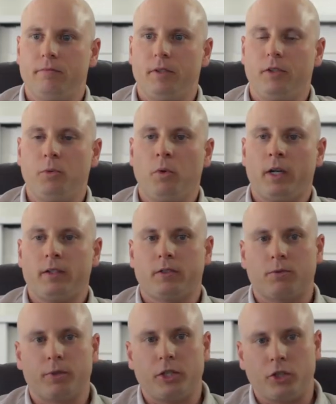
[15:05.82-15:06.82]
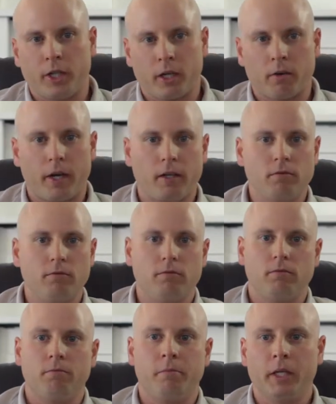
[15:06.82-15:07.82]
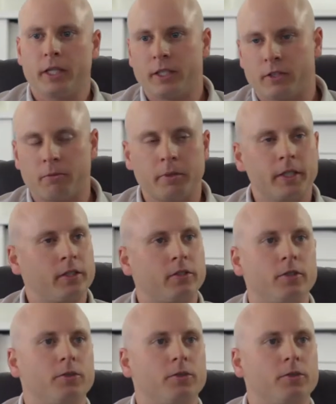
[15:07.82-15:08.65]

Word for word: You want to regenerate millions and millions of